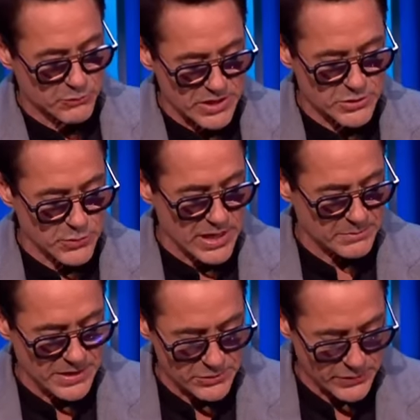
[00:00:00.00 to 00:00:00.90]

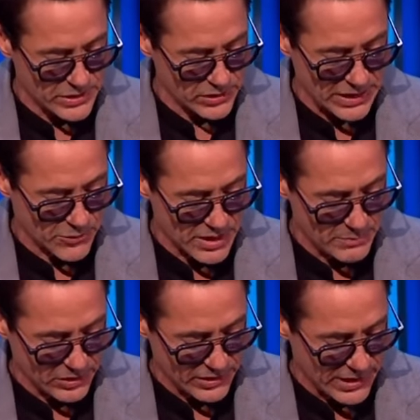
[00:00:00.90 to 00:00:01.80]
resurrect my dwindling
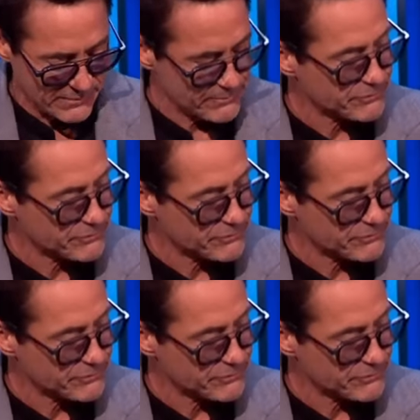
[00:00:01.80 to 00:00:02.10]
credibility.